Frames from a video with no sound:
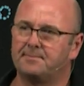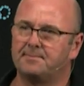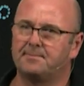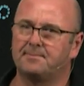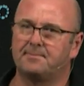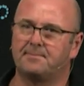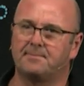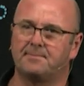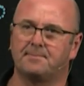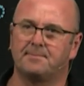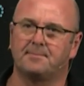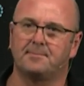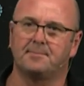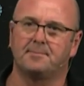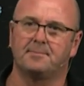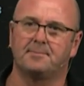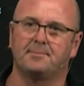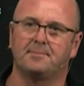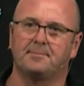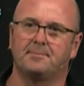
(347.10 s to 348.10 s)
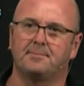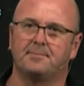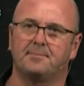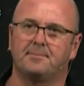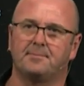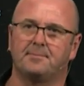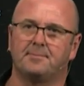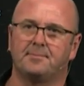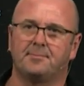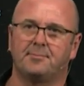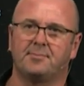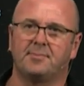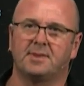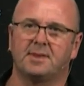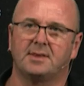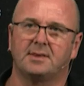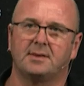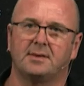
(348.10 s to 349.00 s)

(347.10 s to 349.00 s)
(no one is talking)